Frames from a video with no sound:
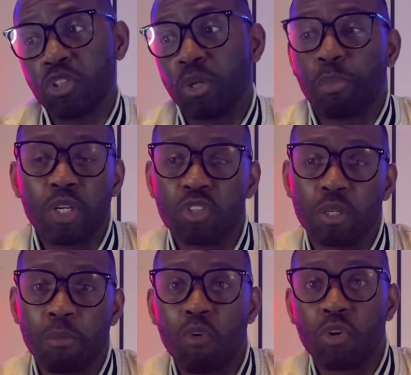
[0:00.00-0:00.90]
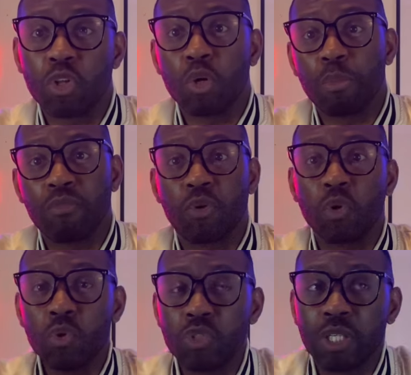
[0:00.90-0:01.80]
the pendulum over a little bit for
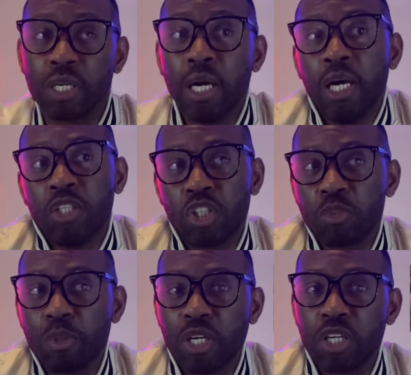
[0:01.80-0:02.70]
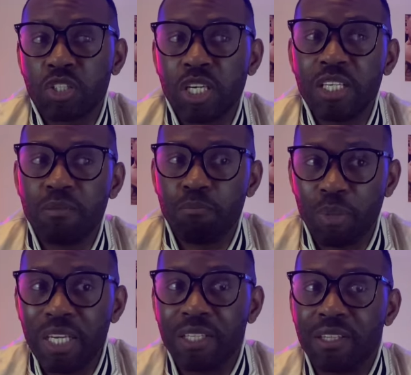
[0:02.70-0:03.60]
Usyk just because he
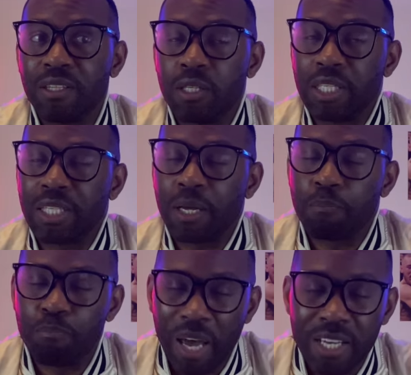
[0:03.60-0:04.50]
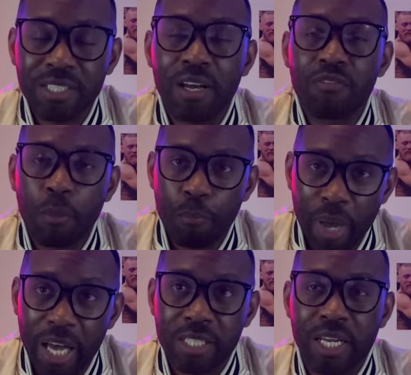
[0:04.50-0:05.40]
beat the best of the
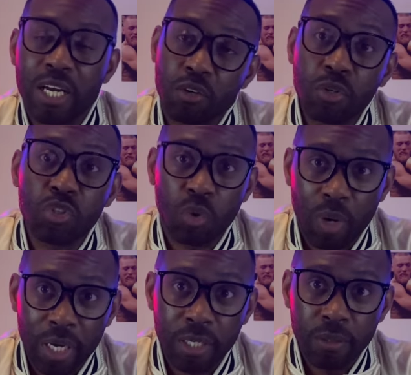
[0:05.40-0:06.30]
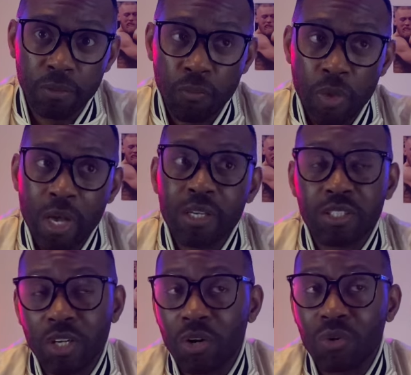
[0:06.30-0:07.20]
best at cruiserweight.
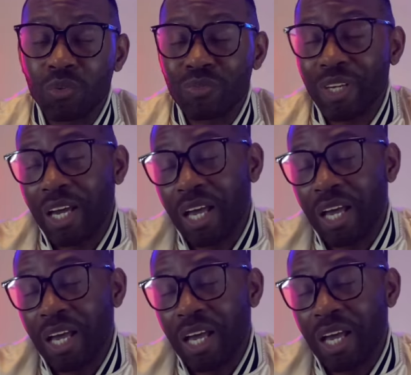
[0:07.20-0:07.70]
So